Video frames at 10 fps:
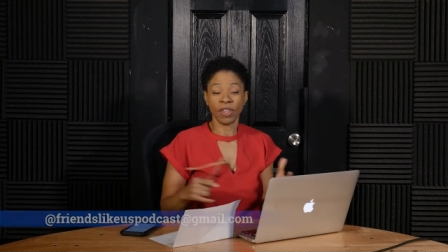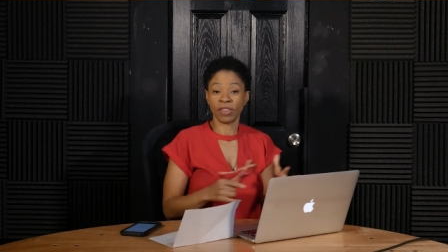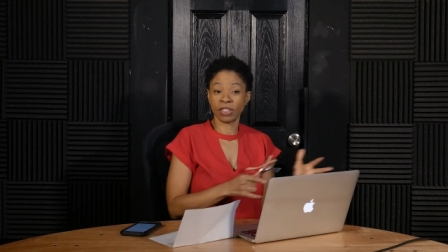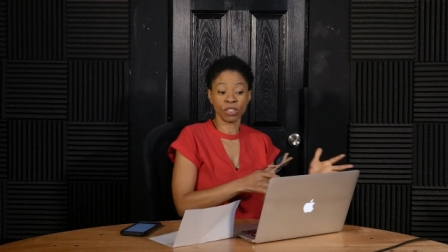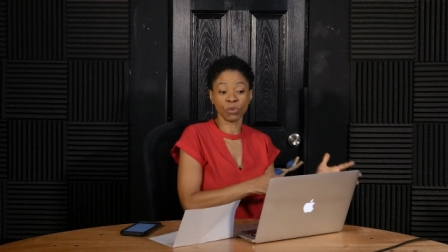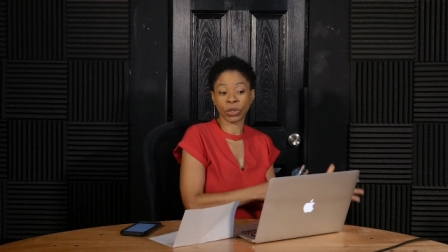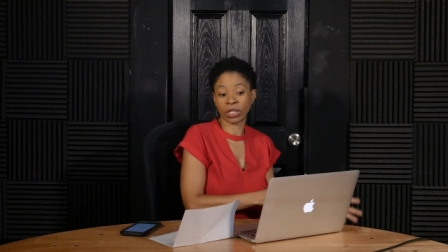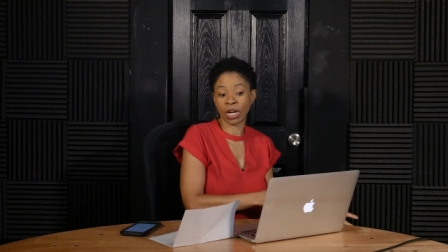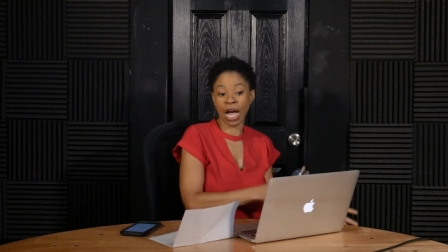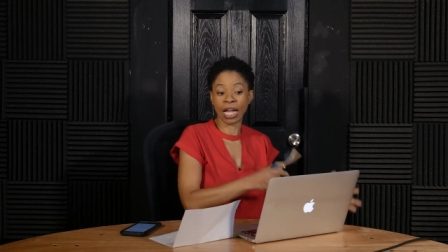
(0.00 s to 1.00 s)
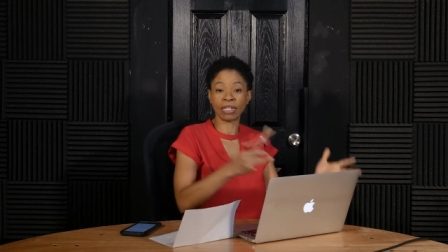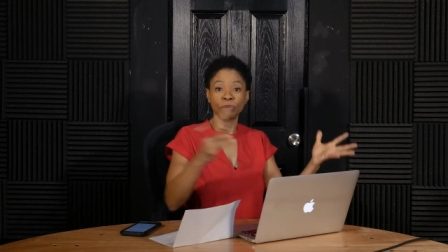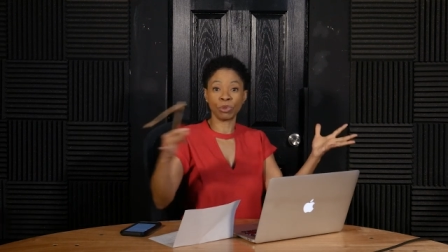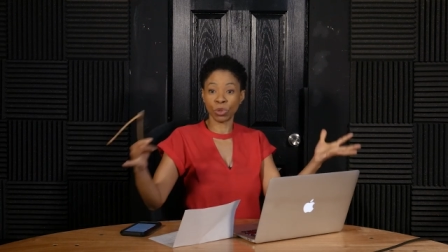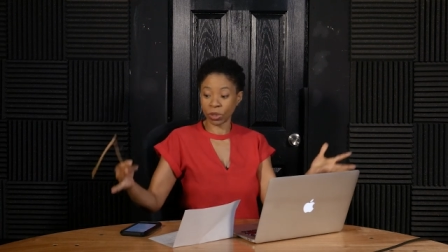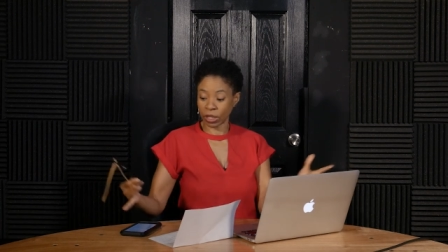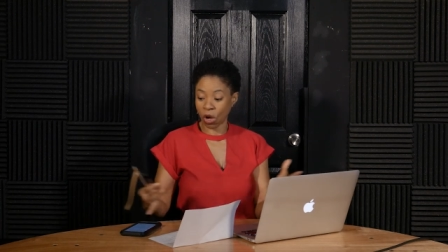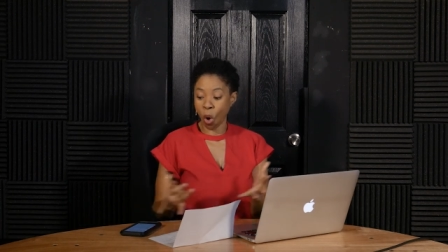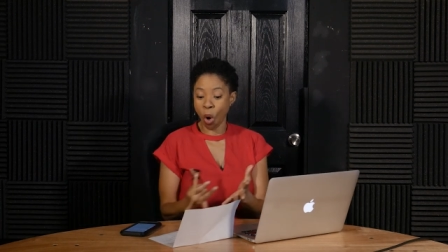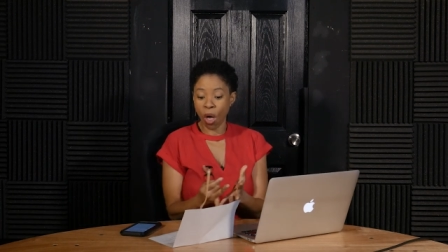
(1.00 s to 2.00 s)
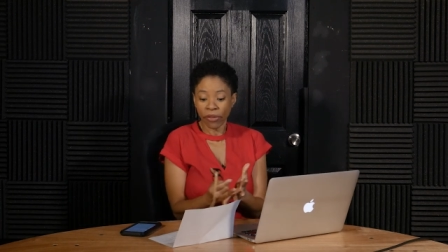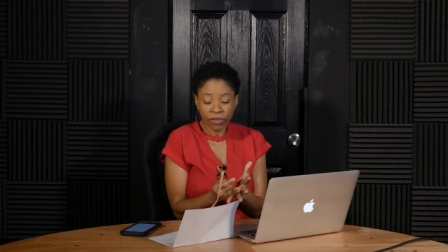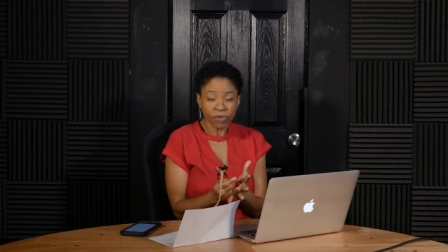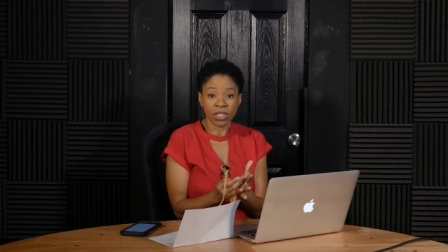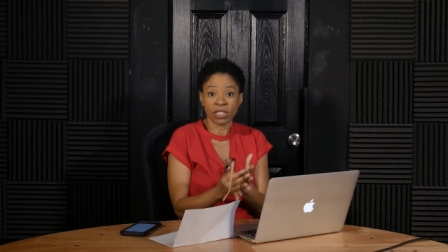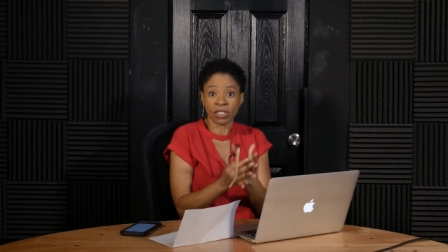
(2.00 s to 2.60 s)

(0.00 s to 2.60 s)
This is where I am pulling all of